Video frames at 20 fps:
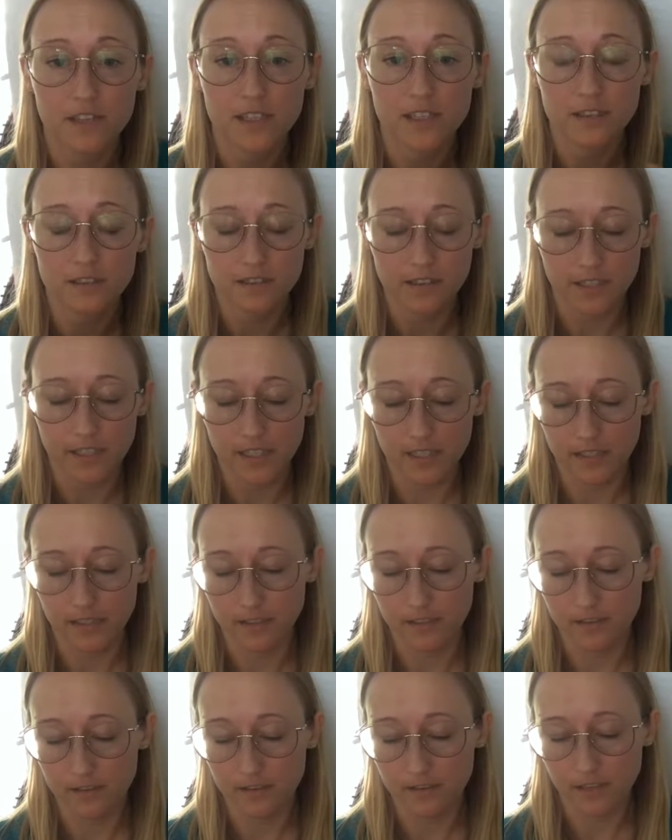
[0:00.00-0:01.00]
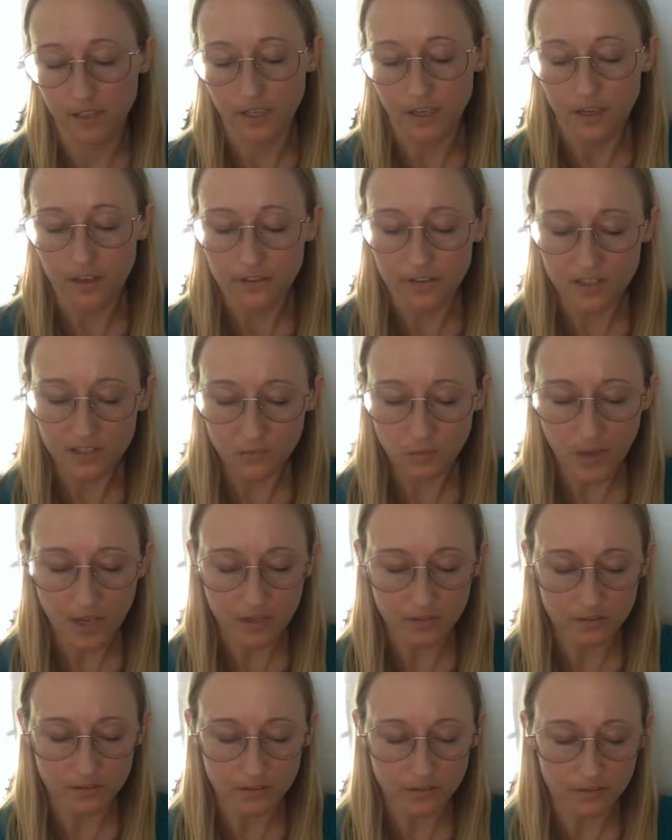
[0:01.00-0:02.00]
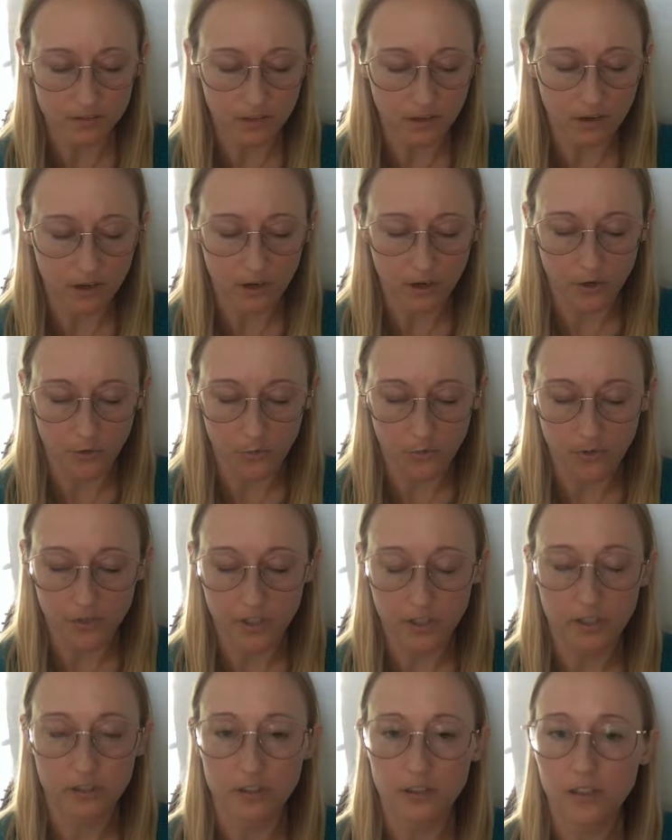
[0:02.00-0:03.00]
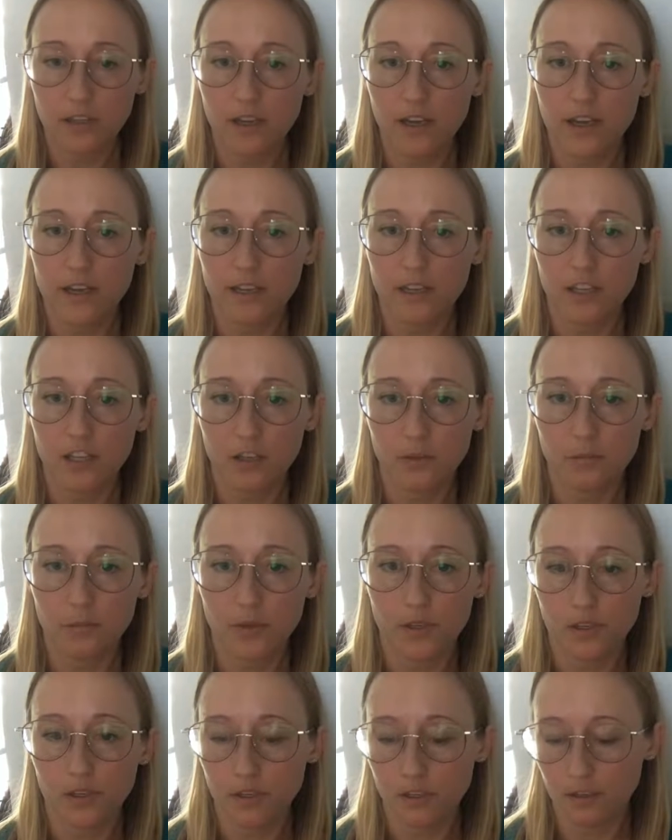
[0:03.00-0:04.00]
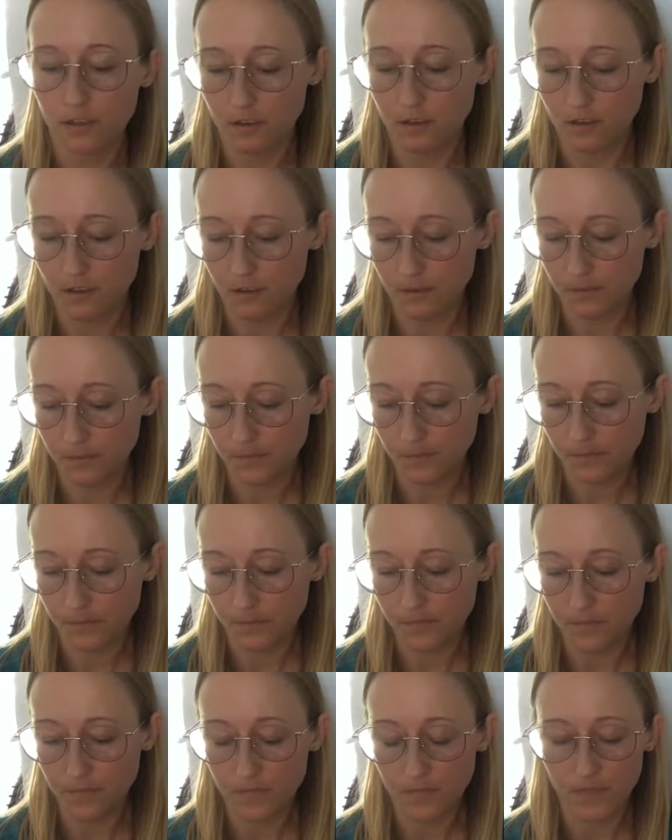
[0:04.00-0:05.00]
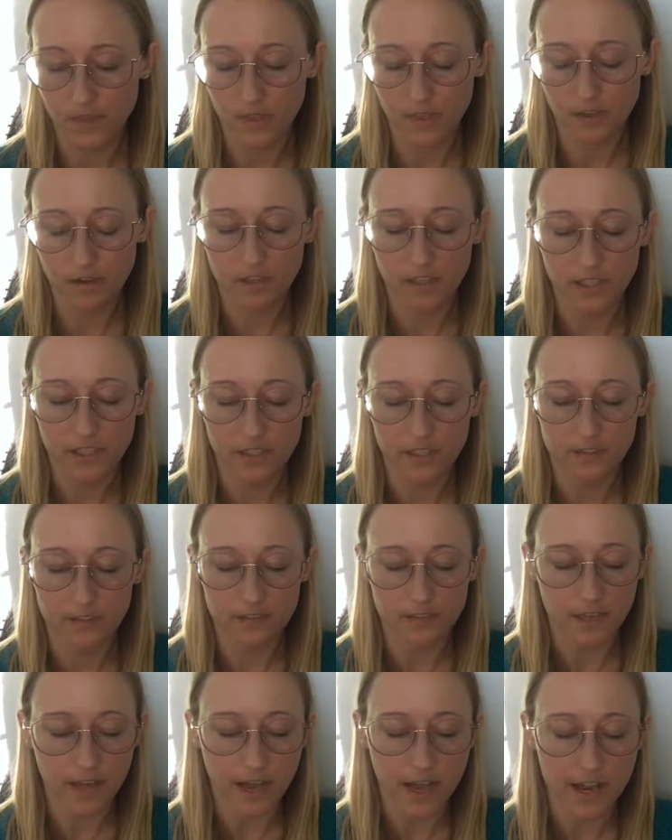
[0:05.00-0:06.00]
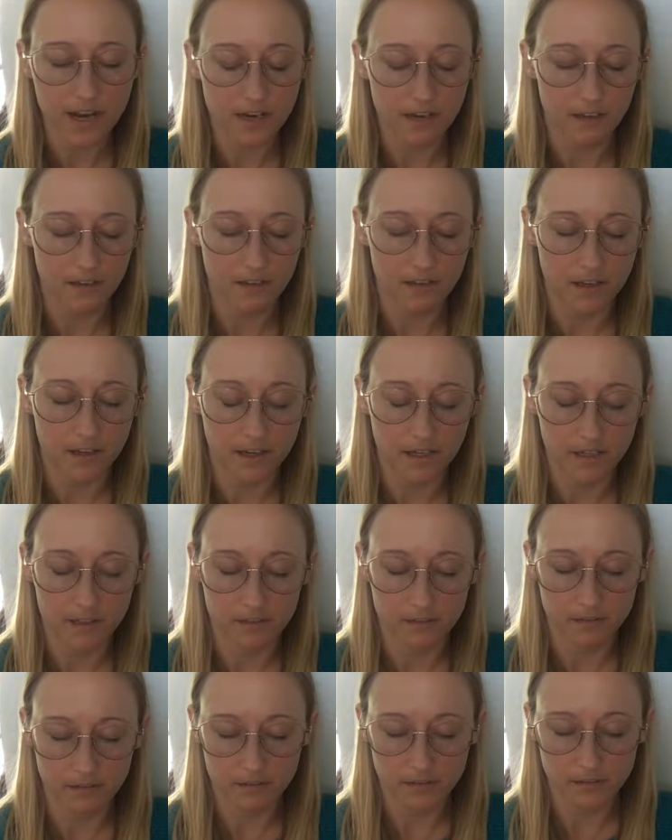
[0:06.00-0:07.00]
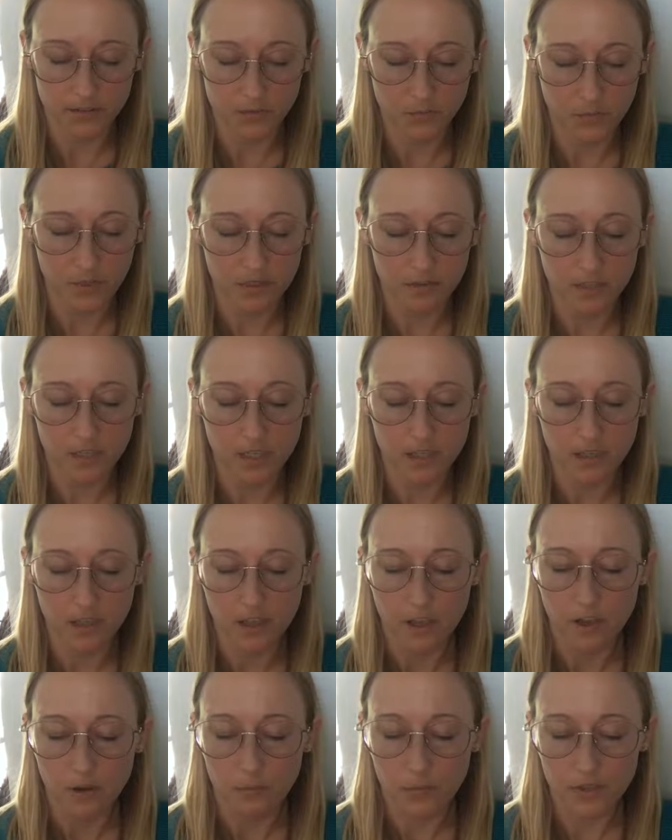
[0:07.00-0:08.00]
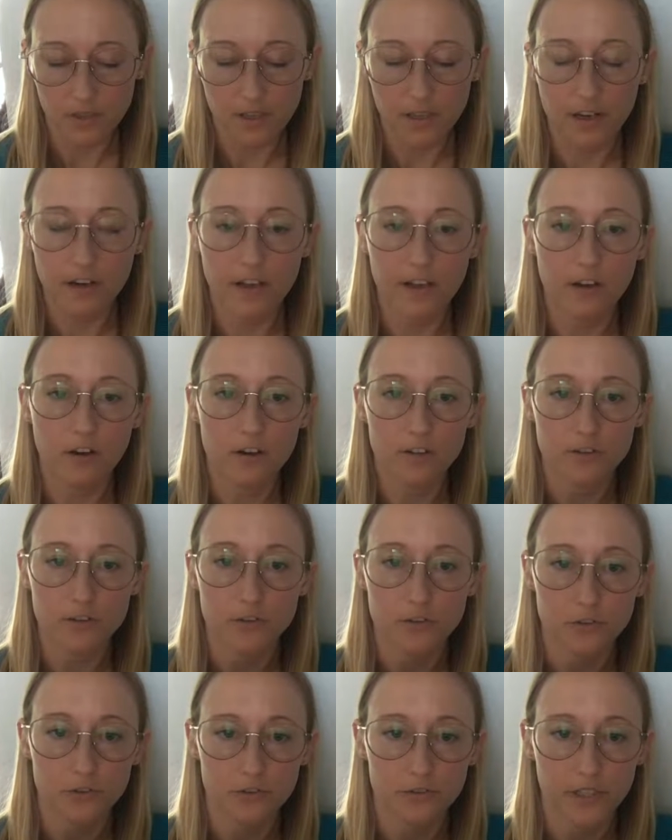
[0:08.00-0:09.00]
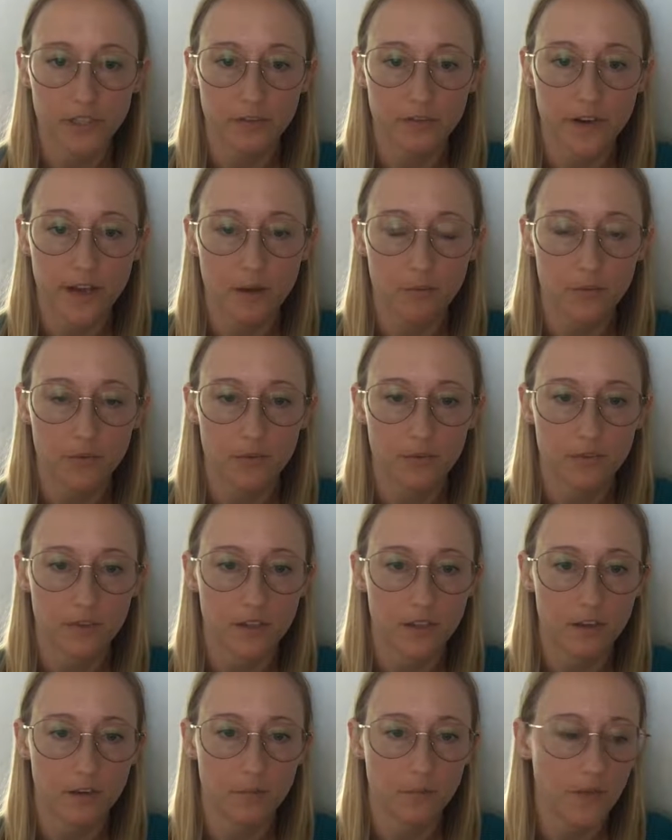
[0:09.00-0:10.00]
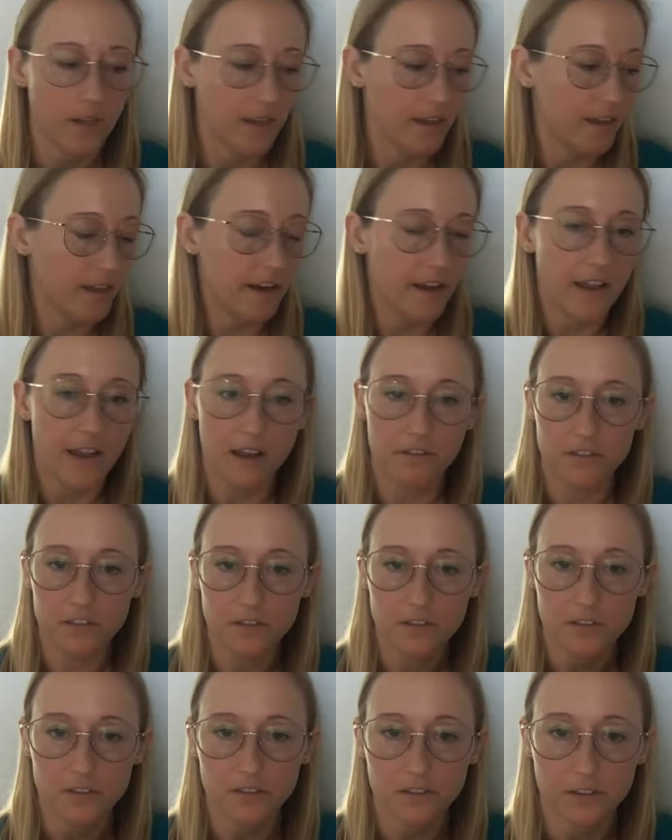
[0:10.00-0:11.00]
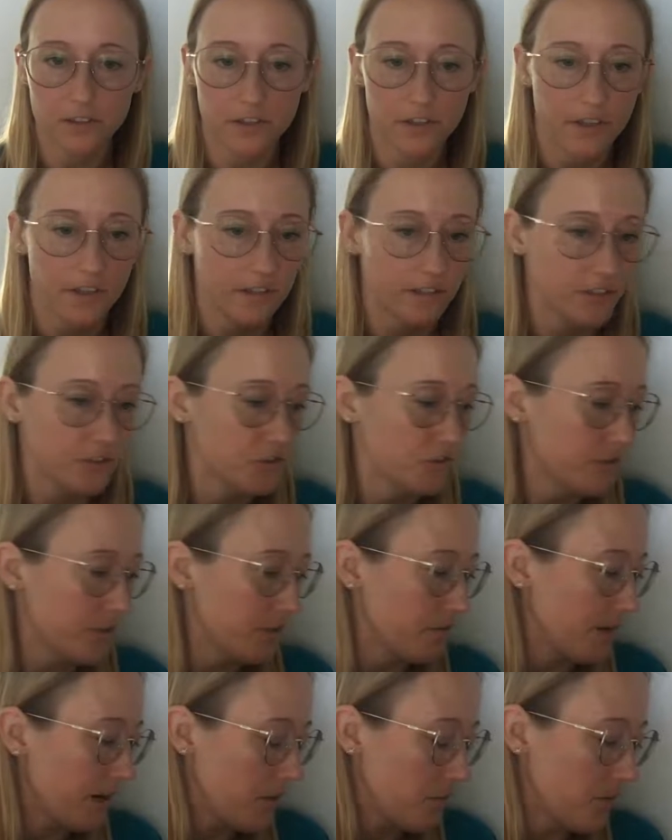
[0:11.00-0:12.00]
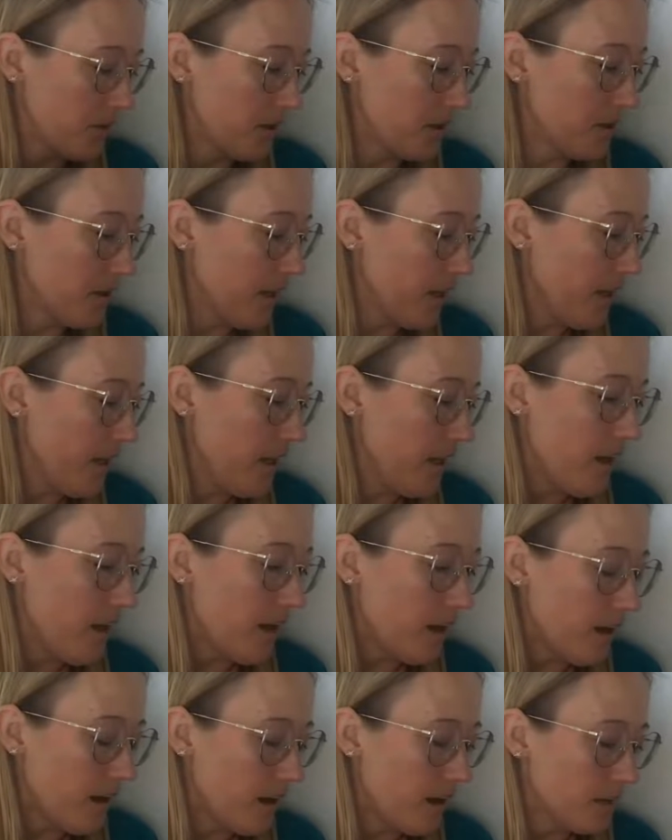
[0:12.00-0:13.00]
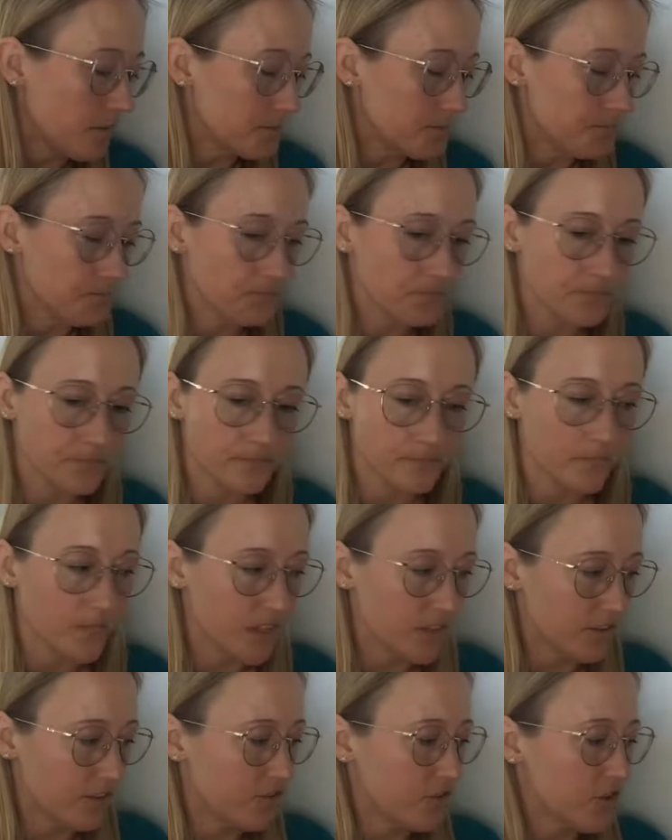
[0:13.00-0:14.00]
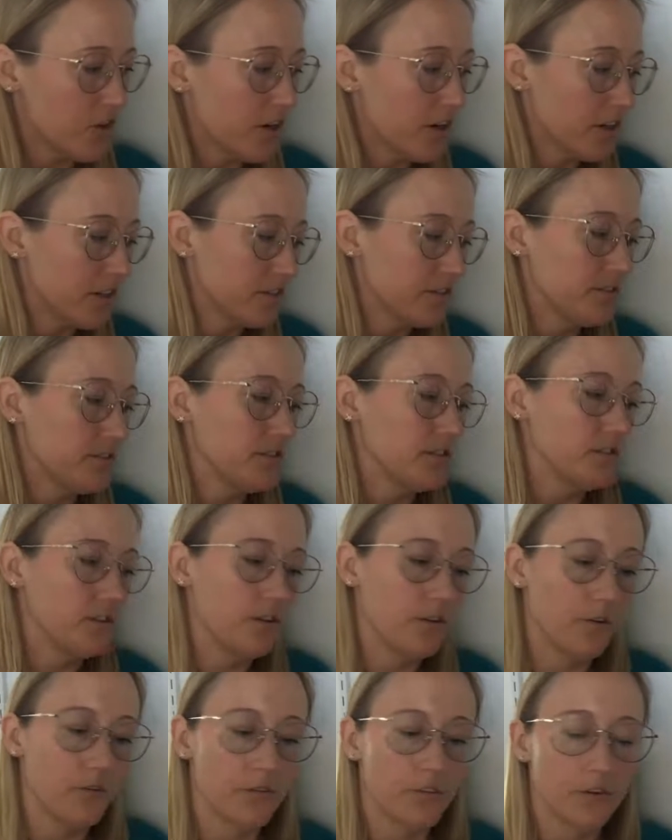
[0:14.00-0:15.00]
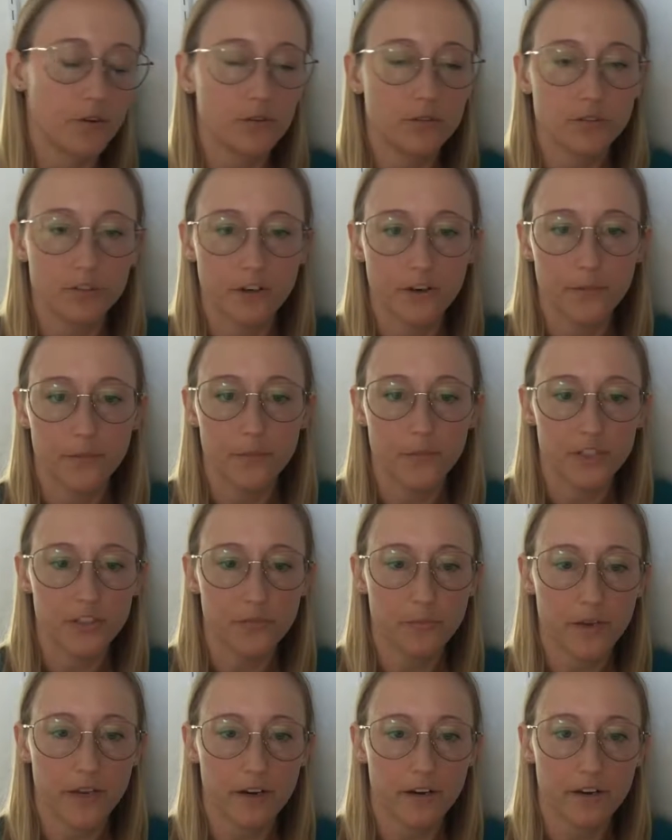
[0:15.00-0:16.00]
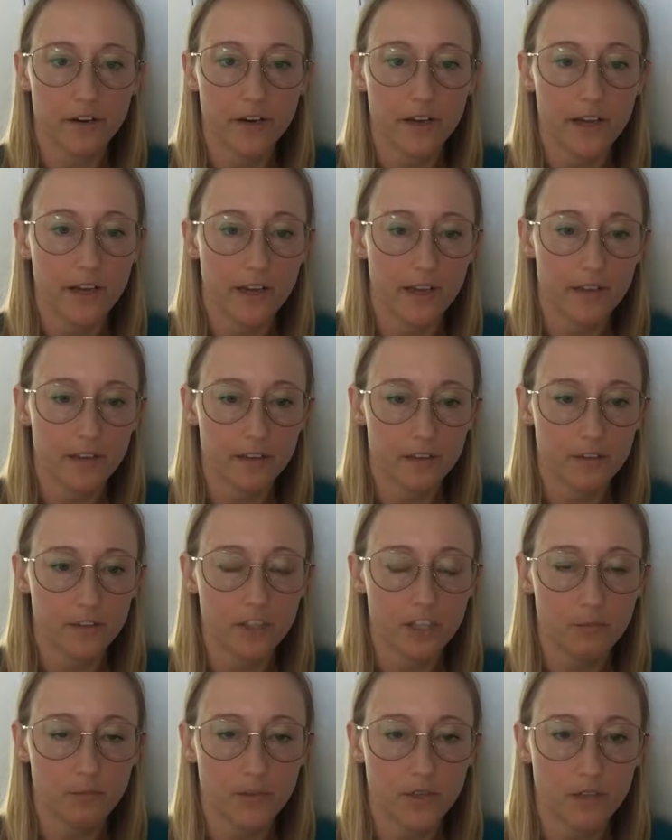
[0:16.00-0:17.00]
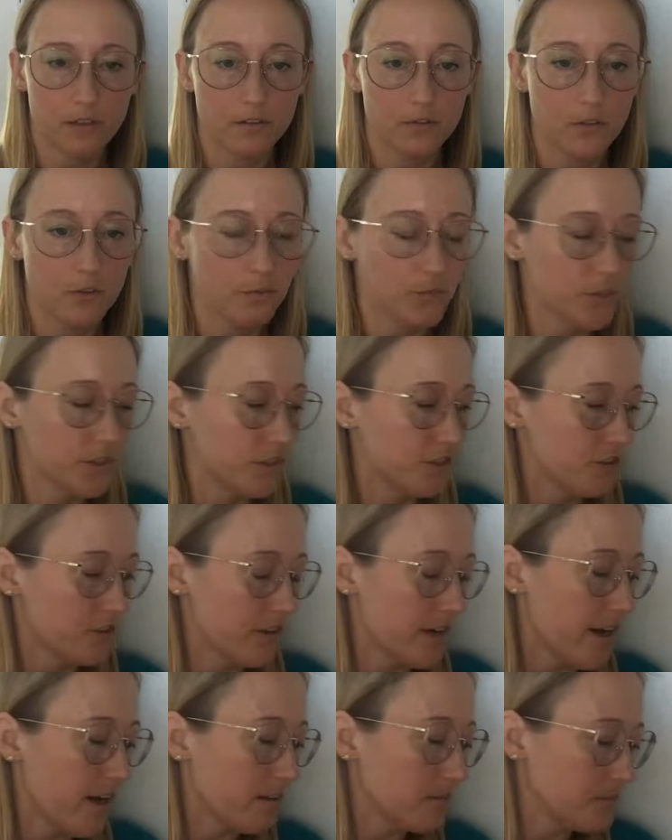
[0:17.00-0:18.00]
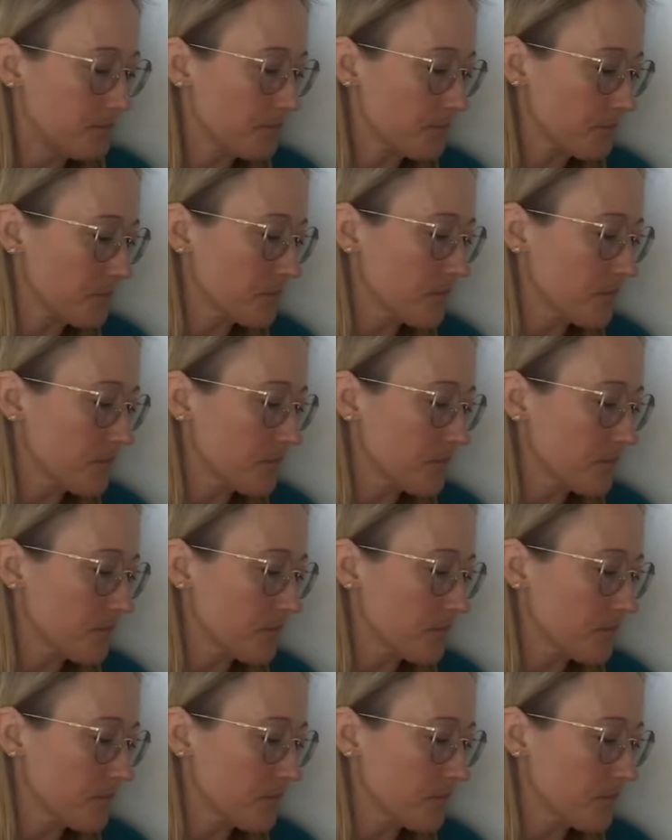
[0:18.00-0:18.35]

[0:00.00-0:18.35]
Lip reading: These boxes are pretty good at keeping the honey inside and not spilling, but then I also shrink wrap them, and I have a sealer and then shrink wrap it. The jars, those are much better at keeping the moisture out.